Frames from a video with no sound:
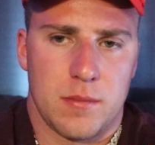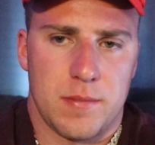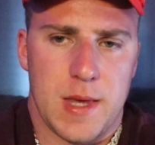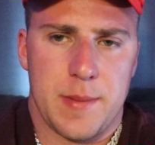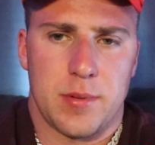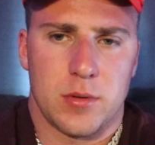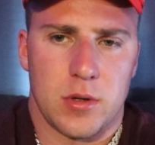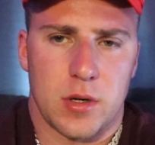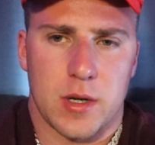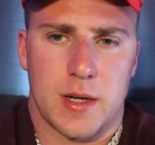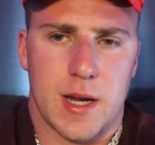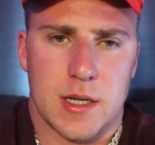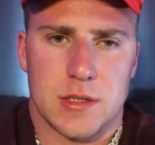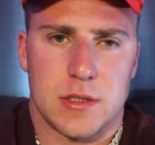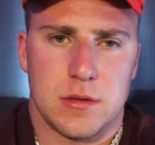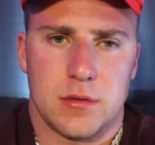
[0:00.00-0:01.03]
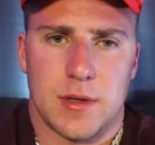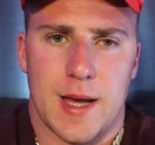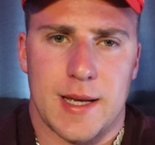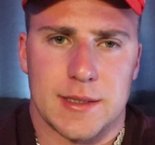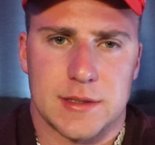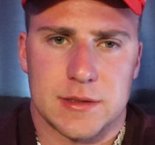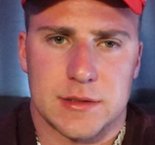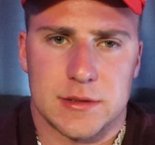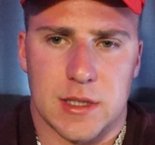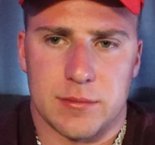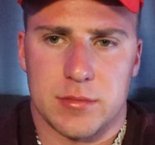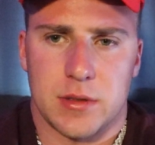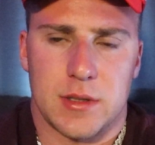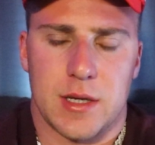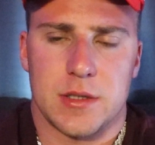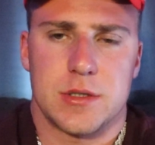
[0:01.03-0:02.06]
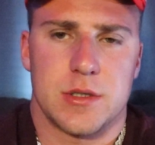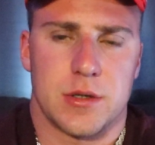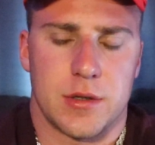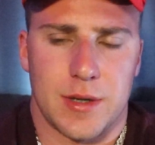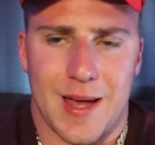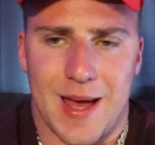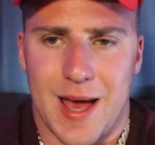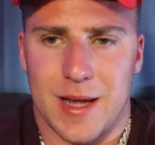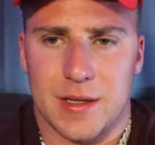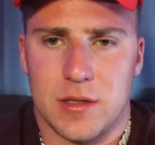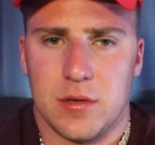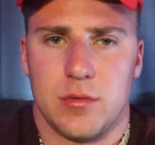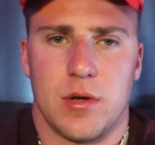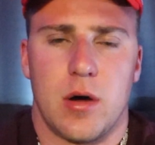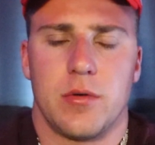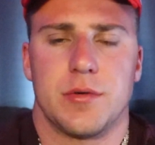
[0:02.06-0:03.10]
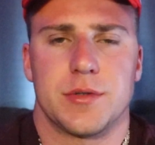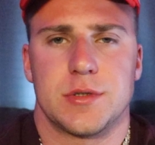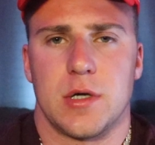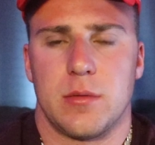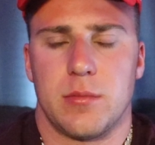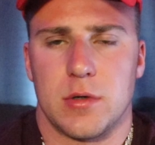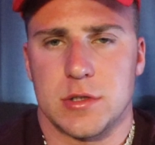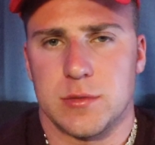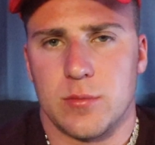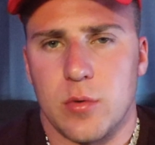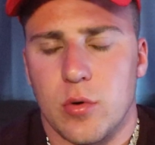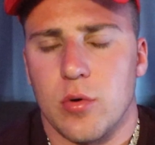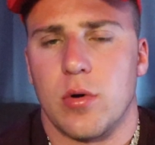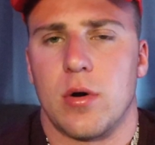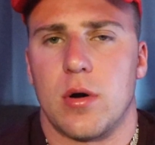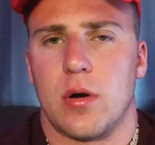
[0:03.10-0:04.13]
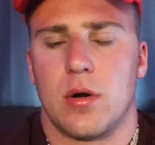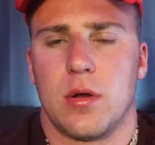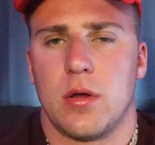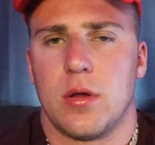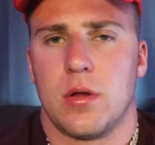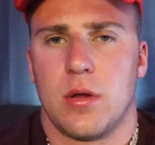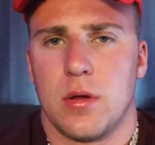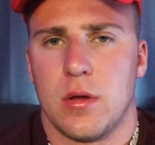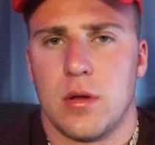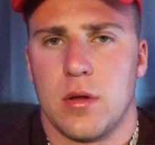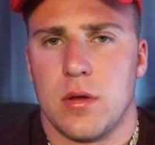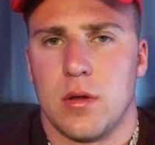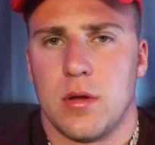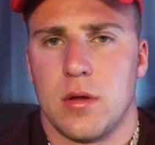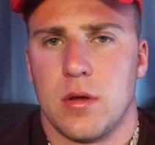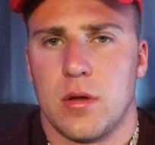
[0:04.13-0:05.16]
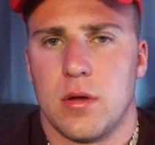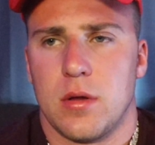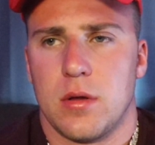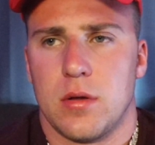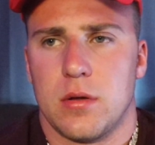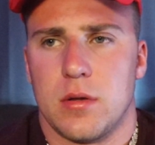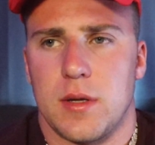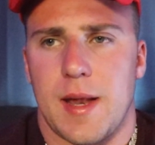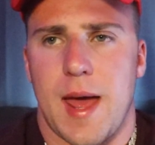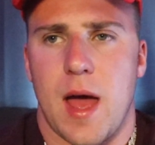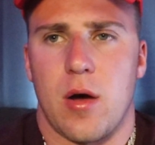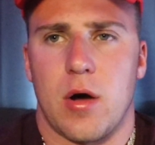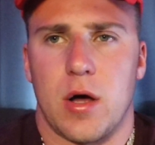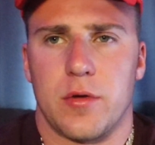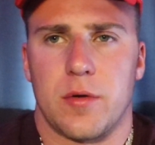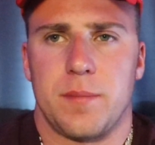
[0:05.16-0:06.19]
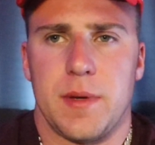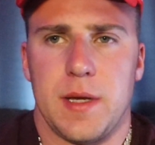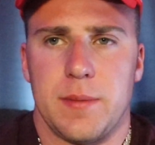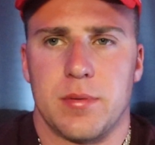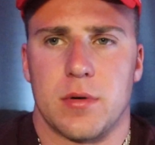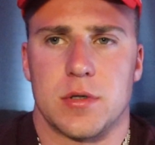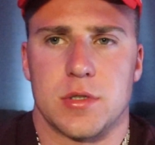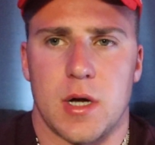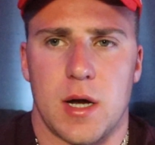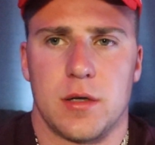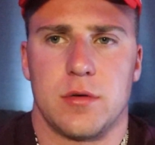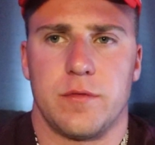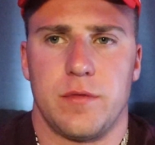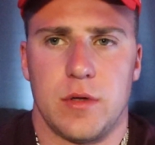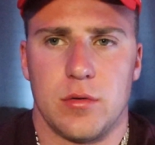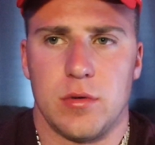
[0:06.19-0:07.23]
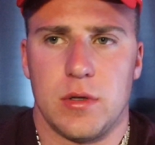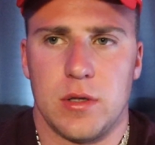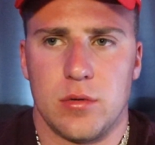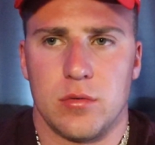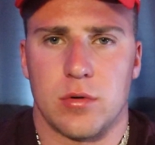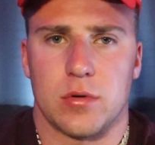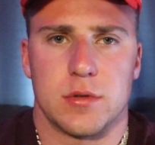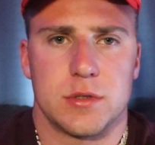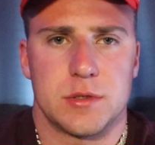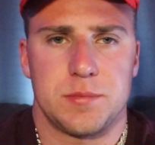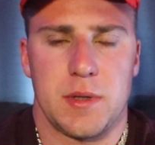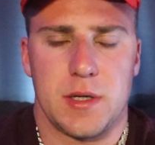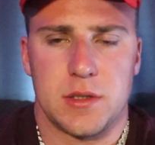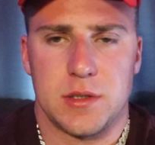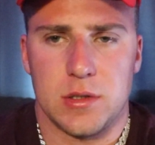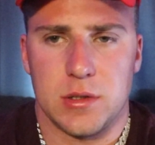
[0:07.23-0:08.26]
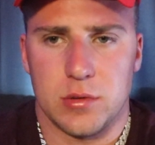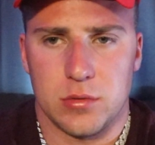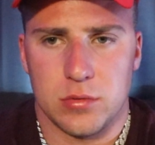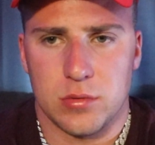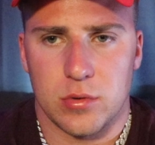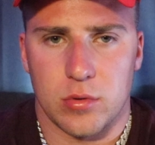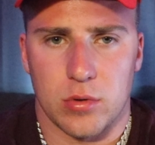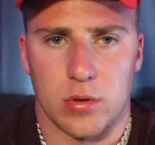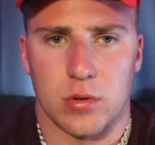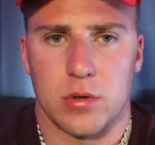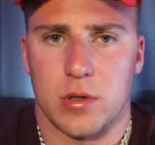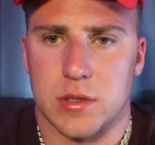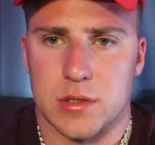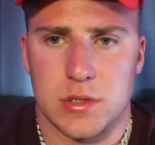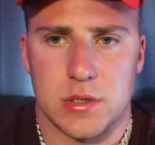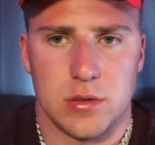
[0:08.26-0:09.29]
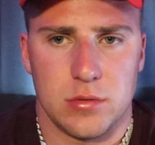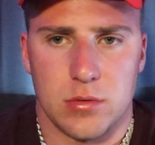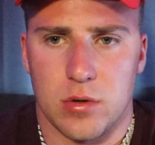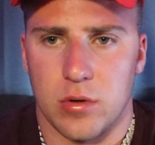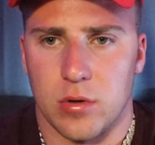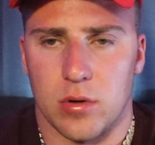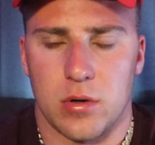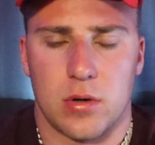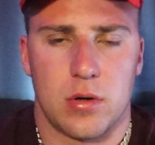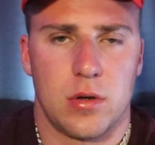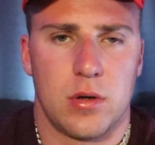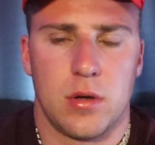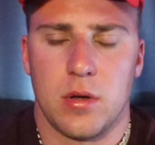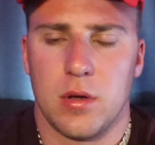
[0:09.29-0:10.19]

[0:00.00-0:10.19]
people looking at you as something that you're not. You know you're so much more than how other people are trying to view you or speak to you or look at you or